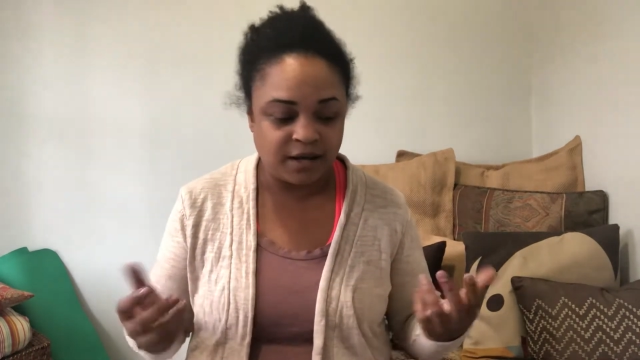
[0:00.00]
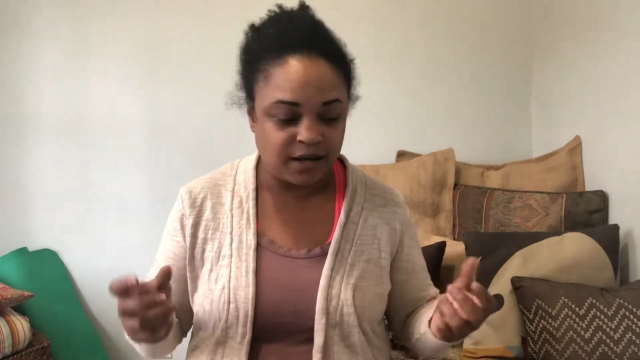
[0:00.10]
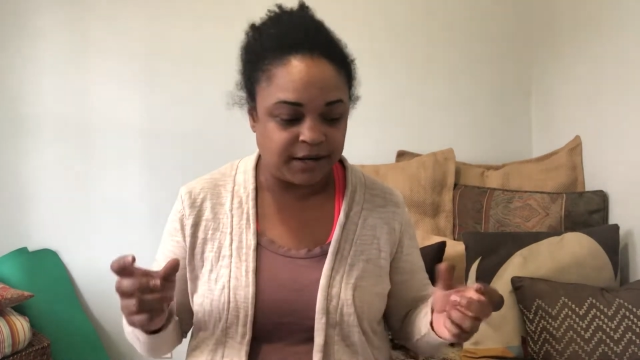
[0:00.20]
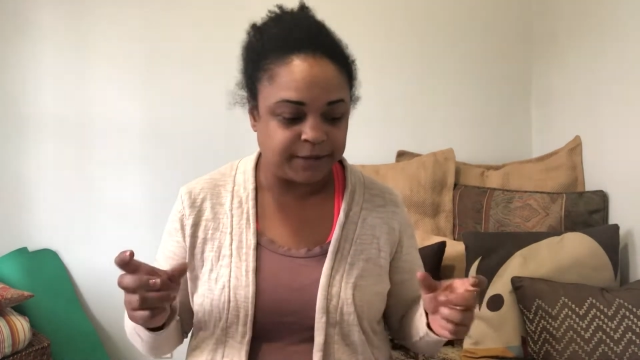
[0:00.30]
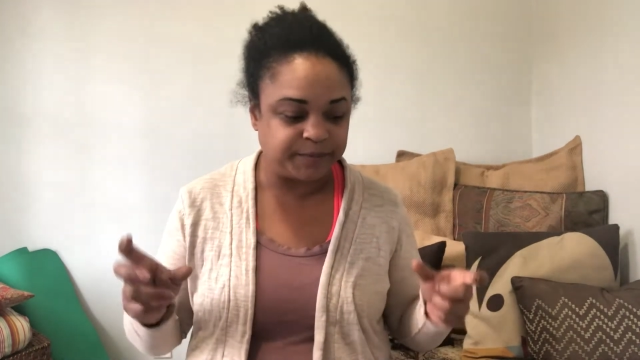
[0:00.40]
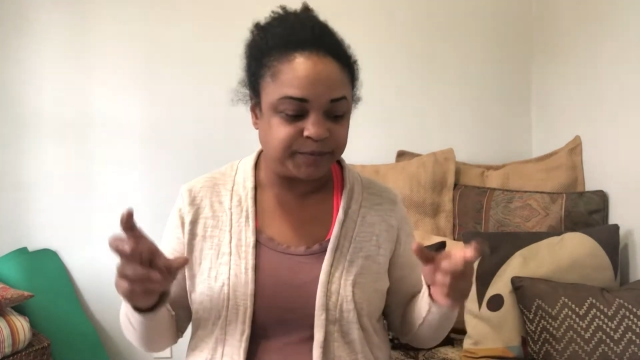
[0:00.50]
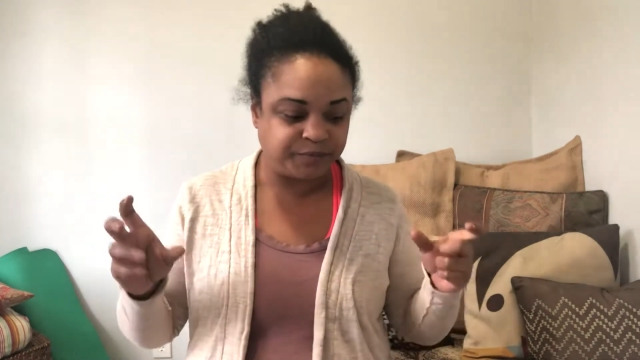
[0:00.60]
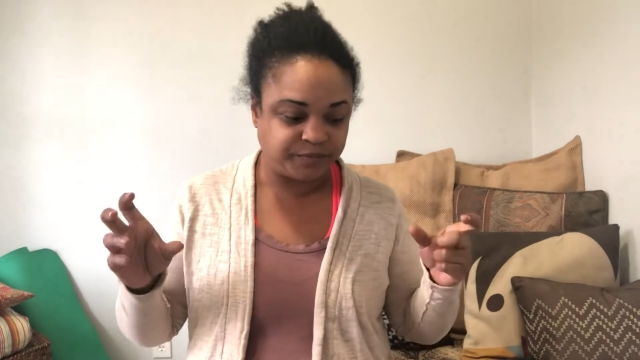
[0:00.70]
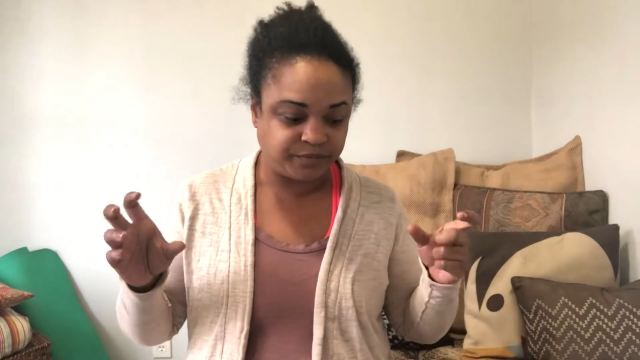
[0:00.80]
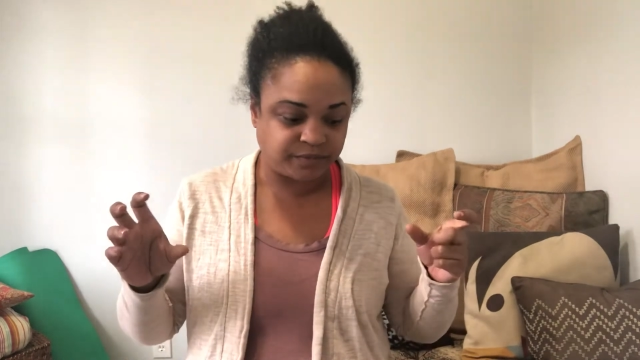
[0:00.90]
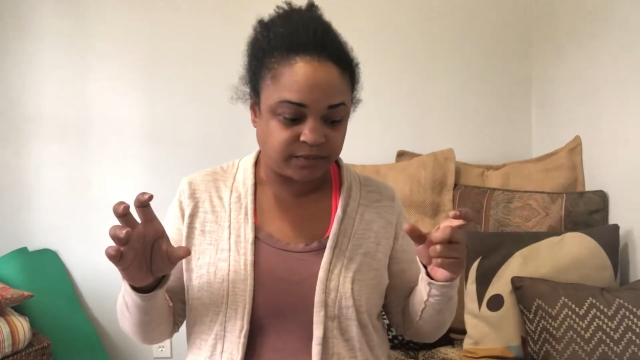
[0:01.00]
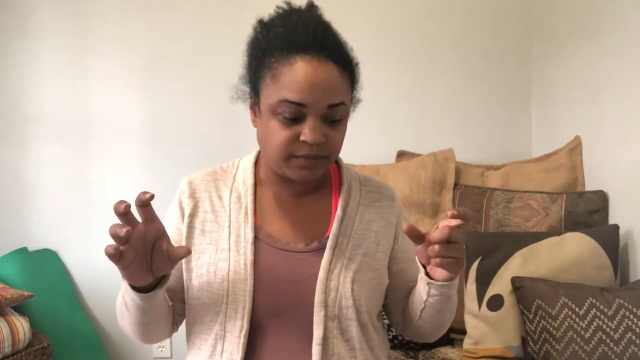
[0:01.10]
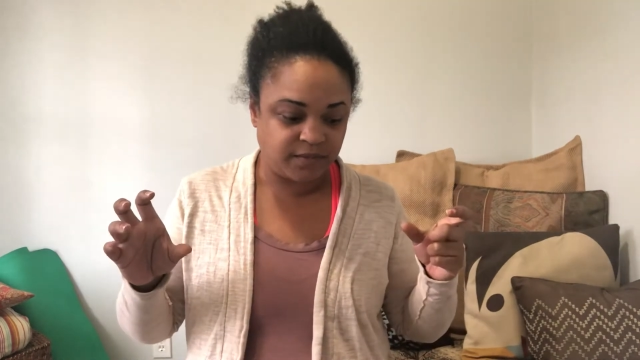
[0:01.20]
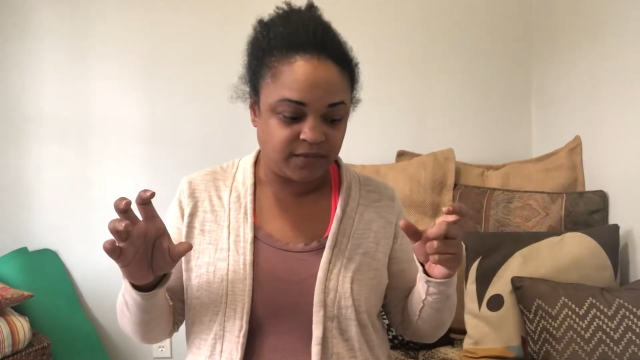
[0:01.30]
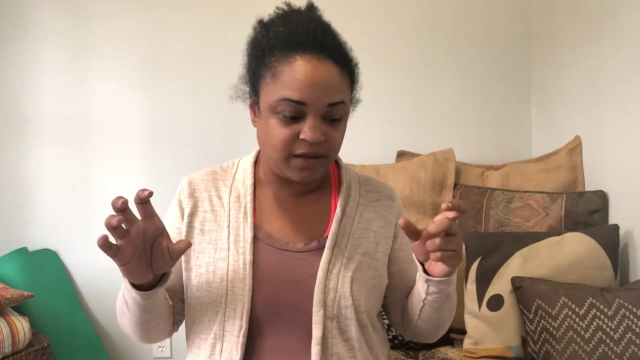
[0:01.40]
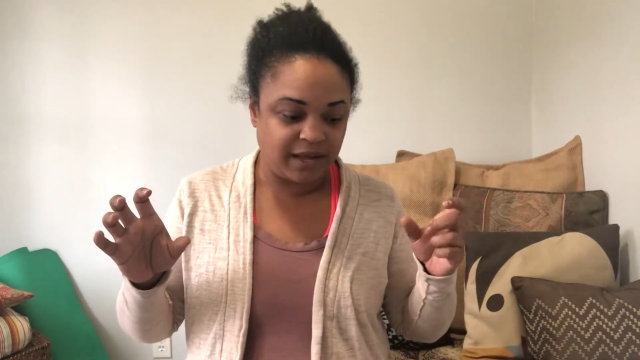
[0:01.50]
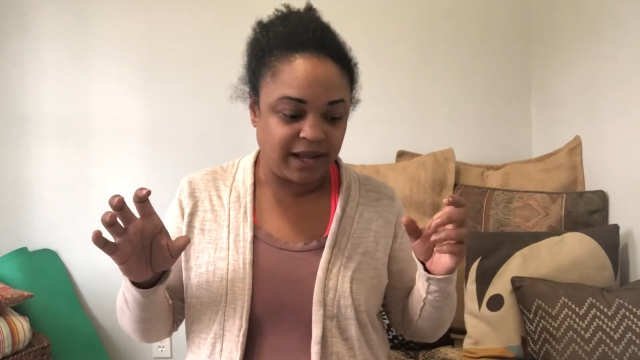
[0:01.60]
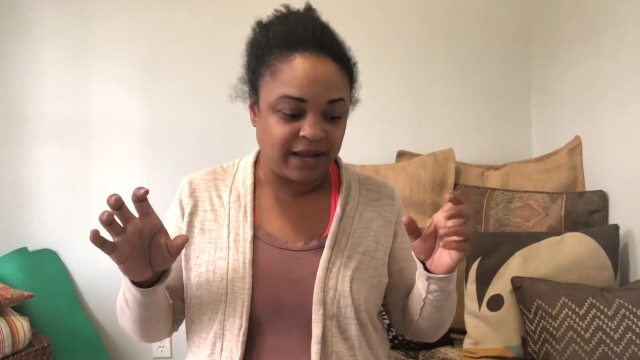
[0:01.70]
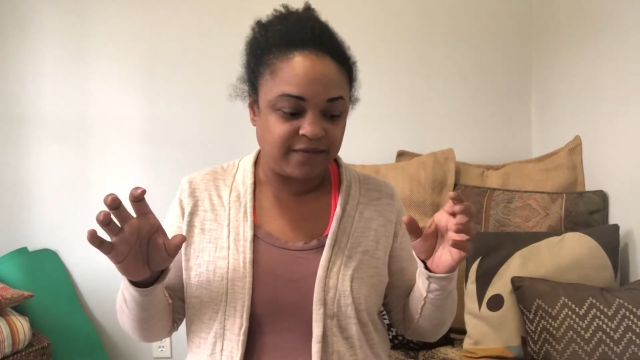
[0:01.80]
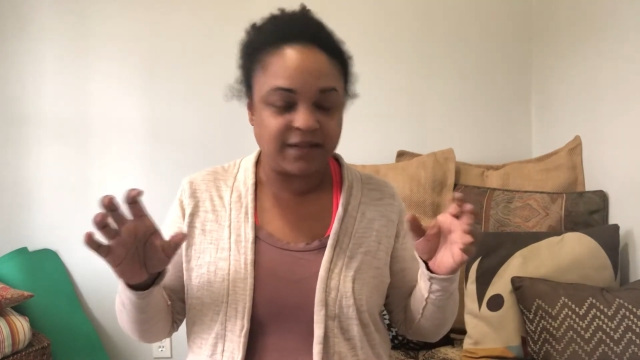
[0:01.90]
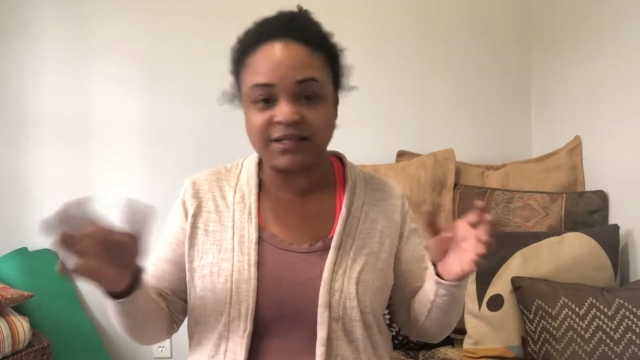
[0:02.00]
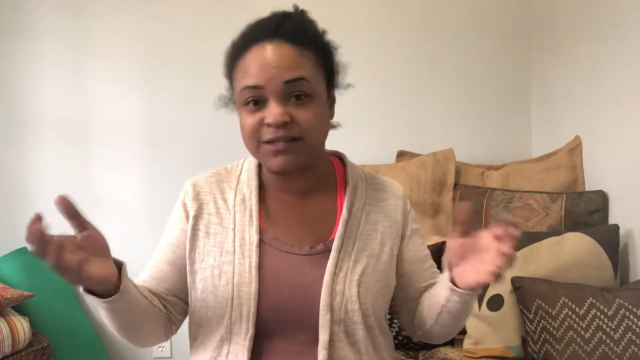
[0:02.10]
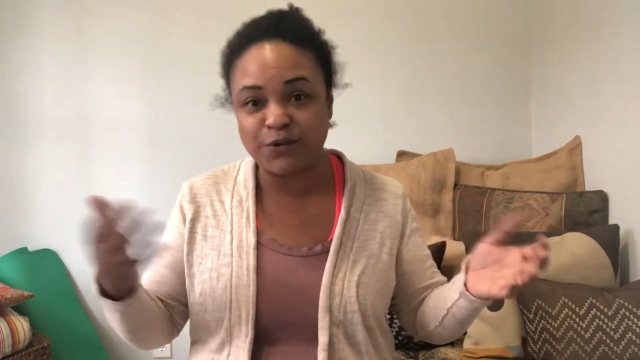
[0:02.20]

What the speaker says: And this is